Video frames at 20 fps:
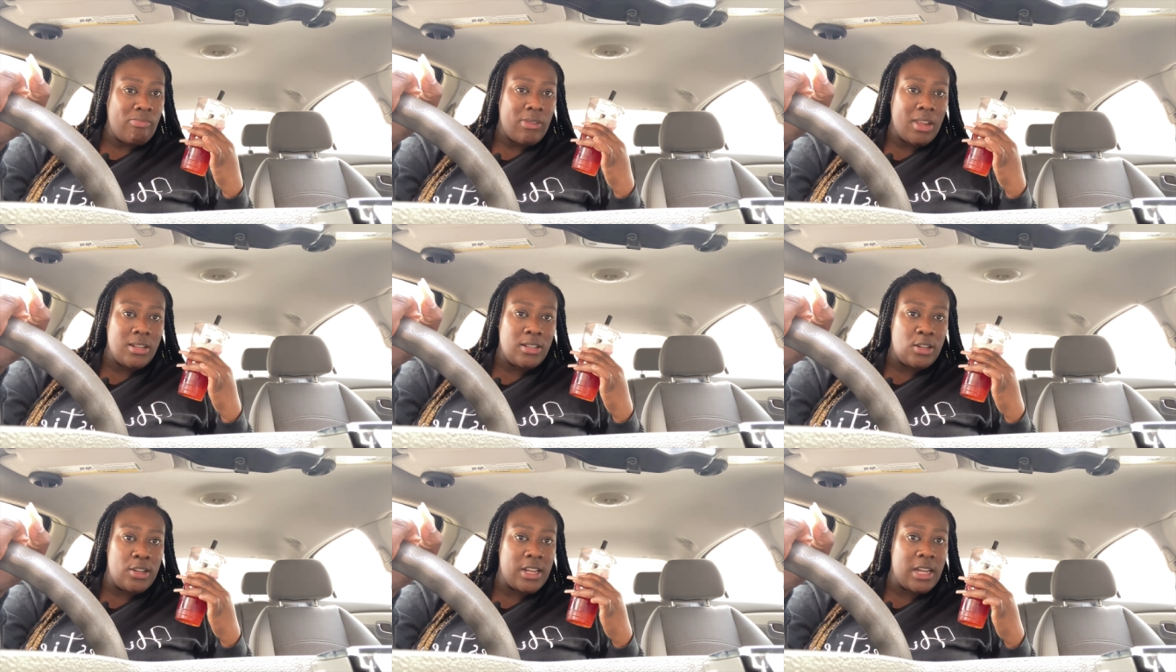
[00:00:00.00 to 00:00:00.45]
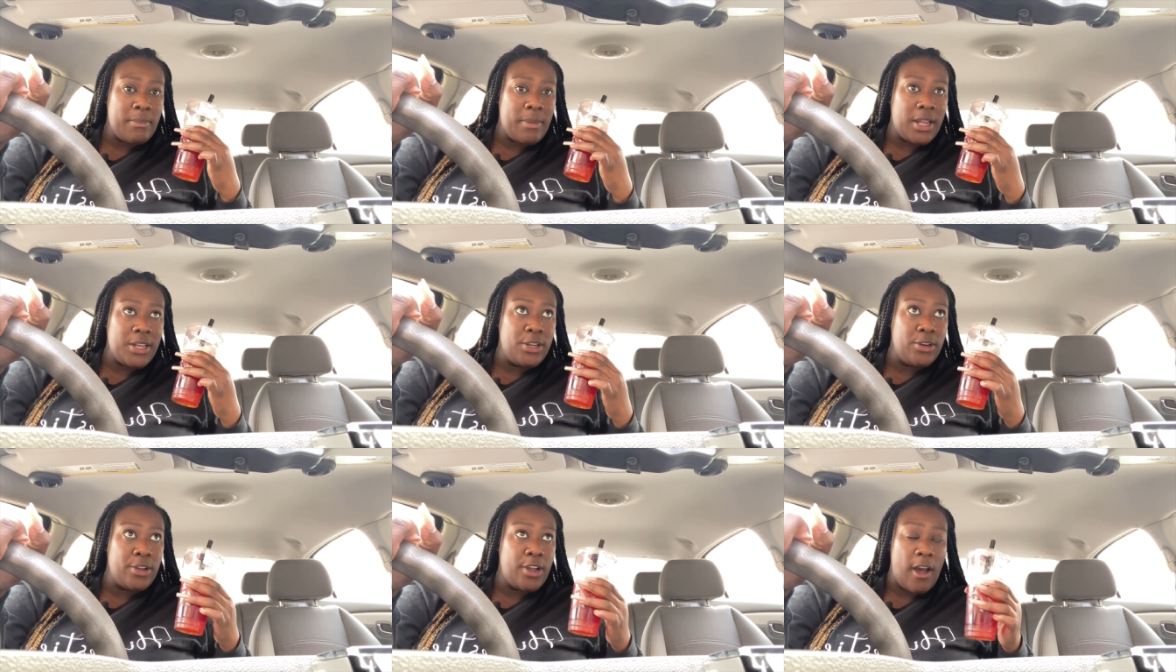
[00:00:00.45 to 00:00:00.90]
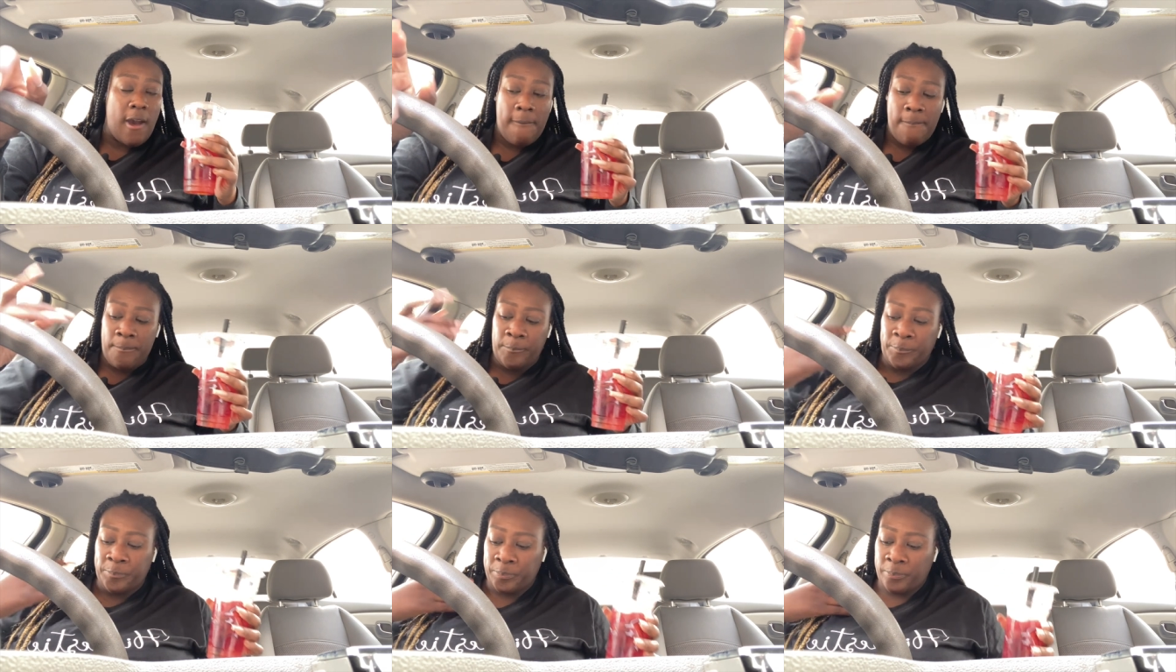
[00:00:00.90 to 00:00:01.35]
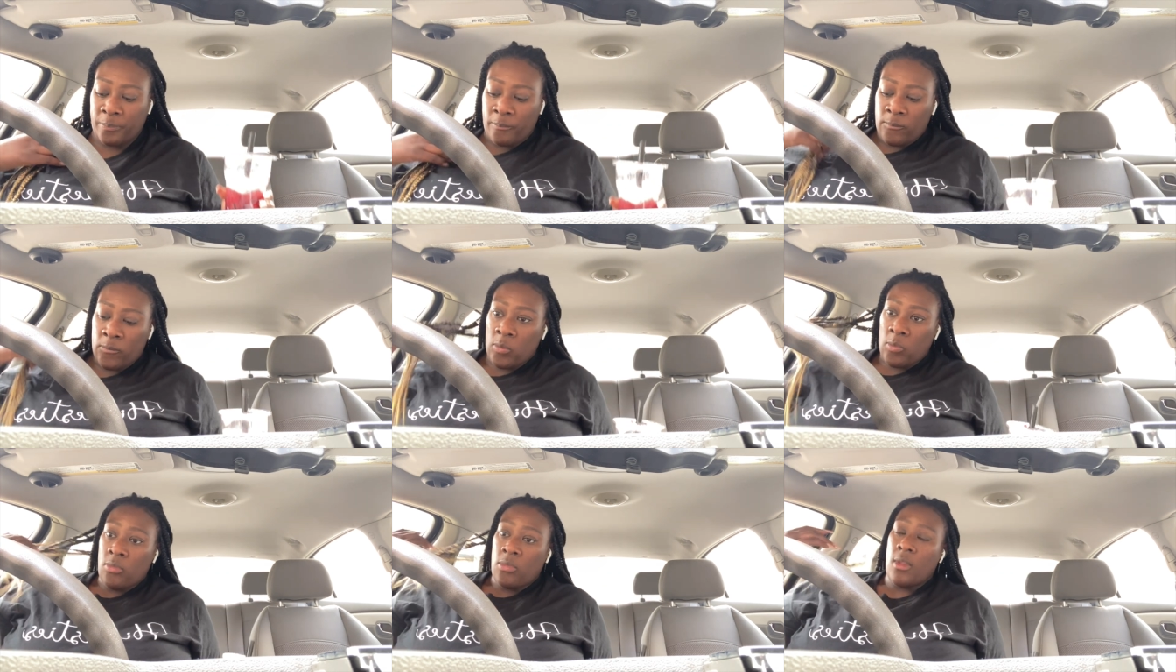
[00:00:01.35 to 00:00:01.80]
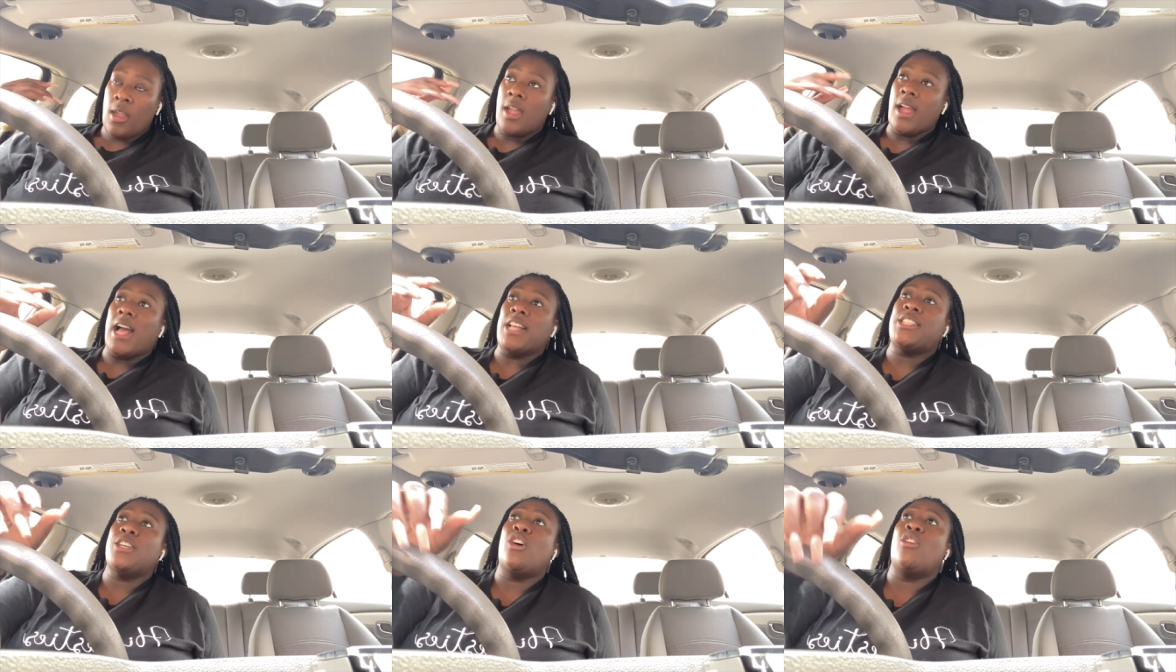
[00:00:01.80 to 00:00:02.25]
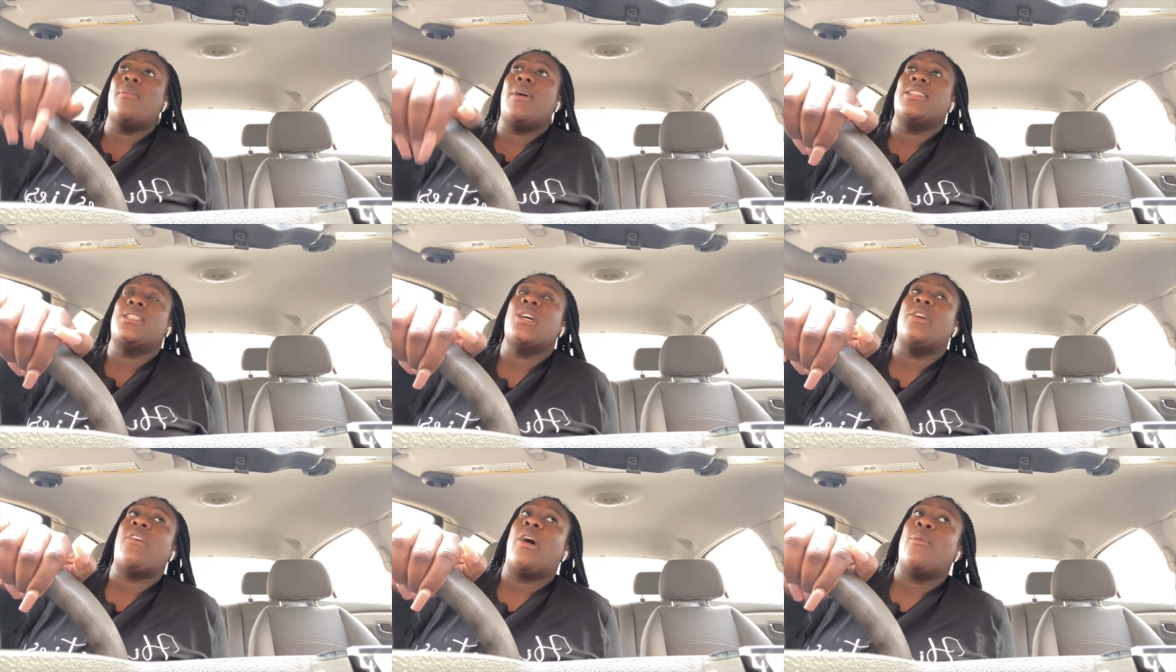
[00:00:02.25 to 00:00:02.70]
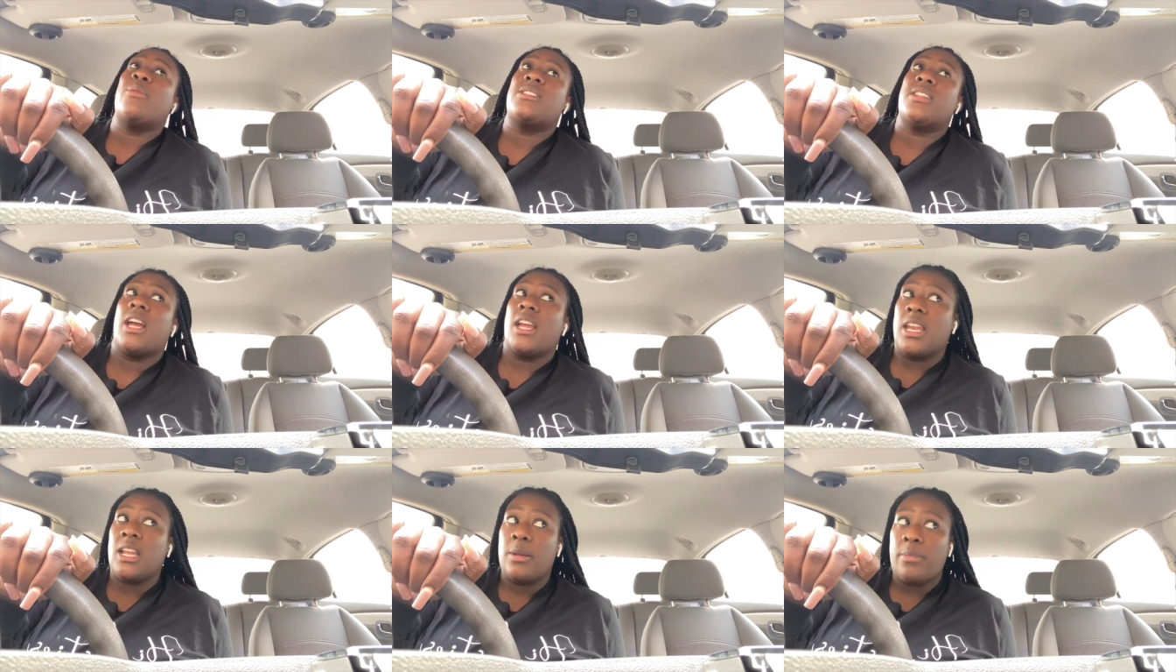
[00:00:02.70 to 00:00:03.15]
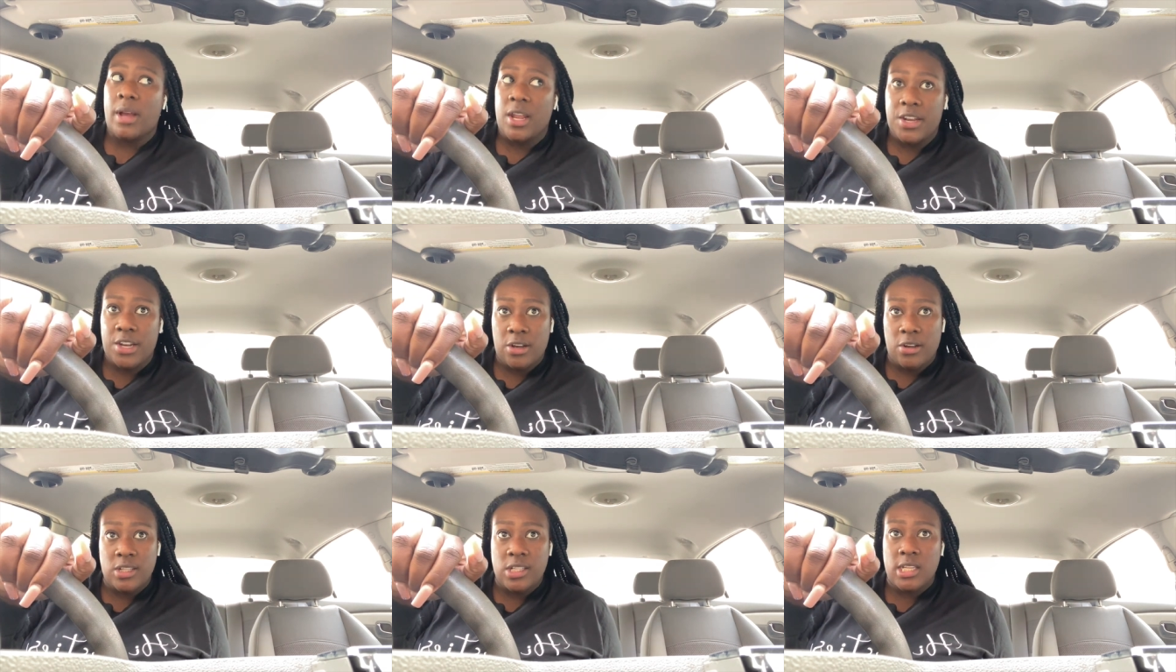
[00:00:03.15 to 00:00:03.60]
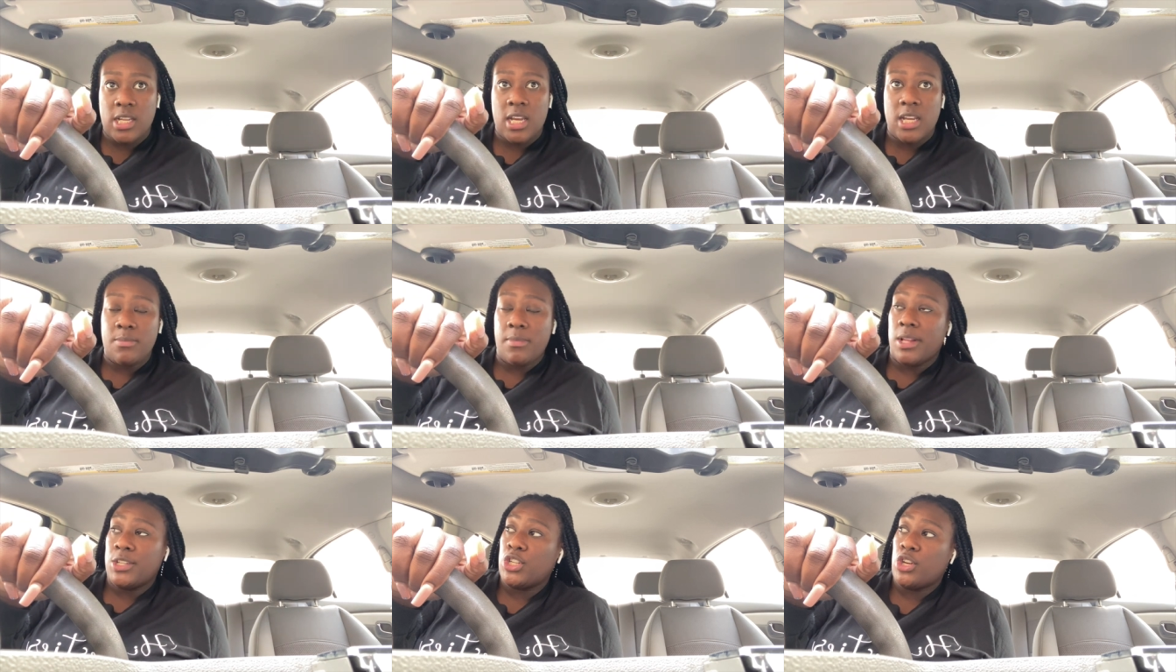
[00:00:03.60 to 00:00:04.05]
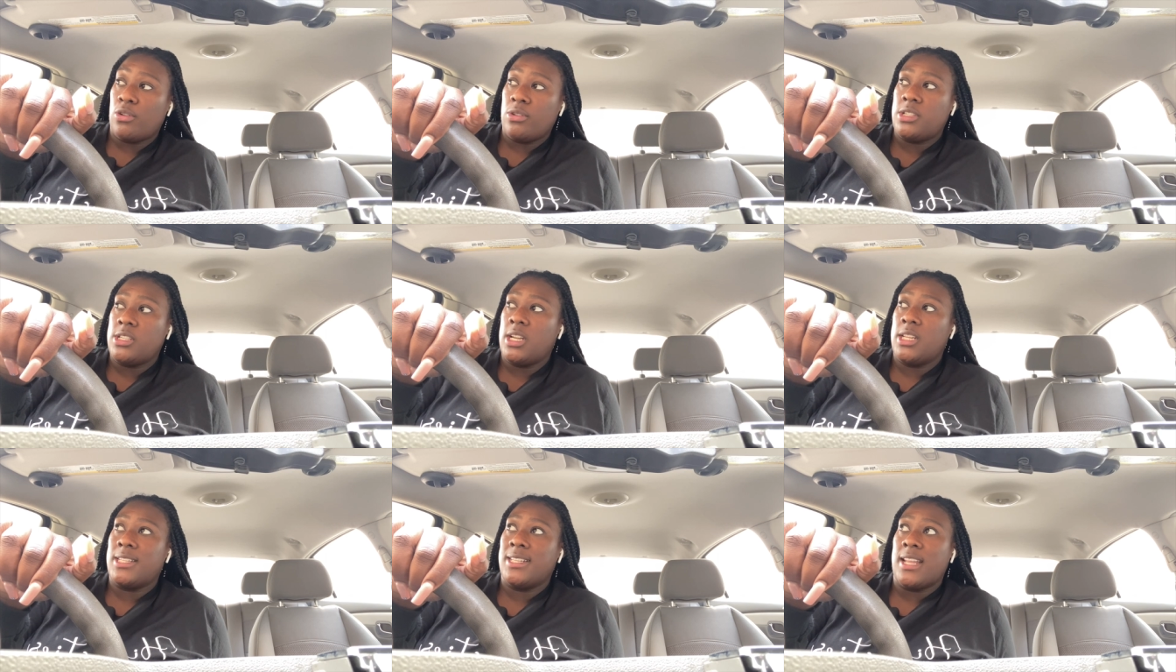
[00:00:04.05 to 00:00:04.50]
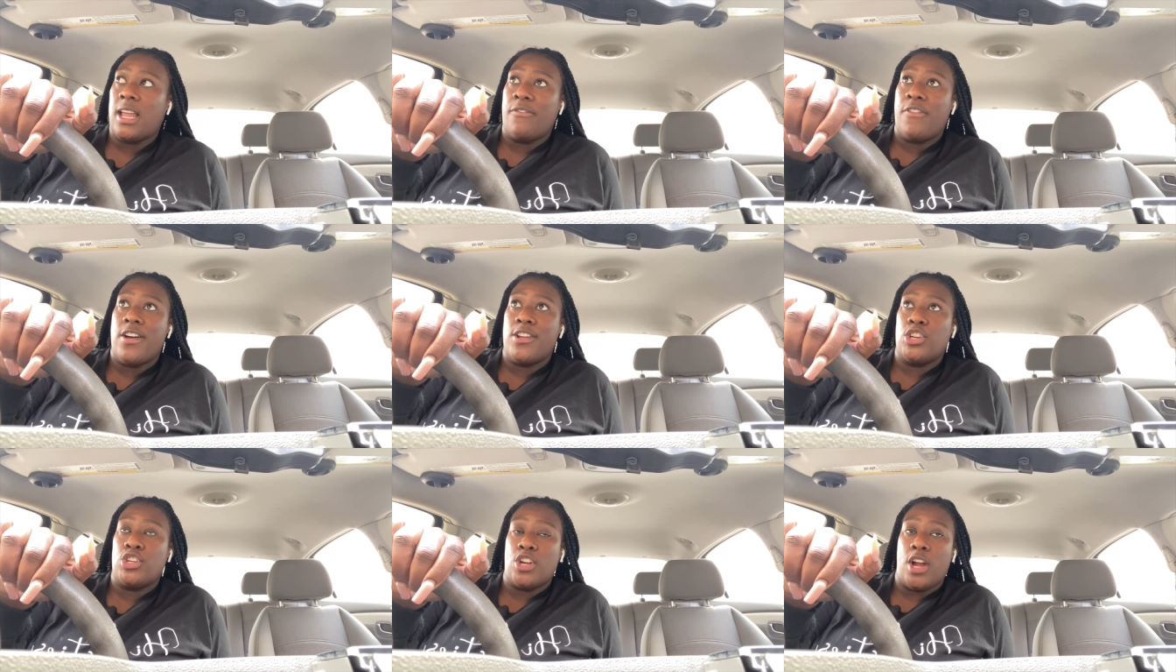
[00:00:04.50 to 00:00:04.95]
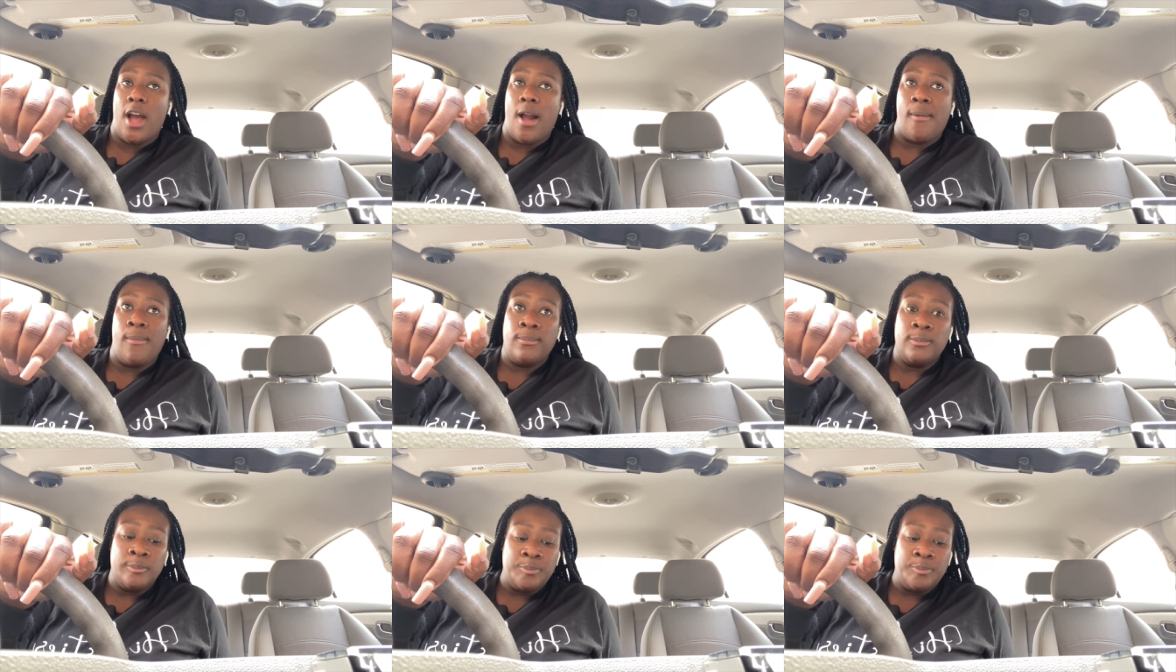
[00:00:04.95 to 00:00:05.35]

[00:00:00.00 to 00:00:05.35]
Don't look at my nail, y'all. I told myself I was not getting my nails done, my toes done until I found a job.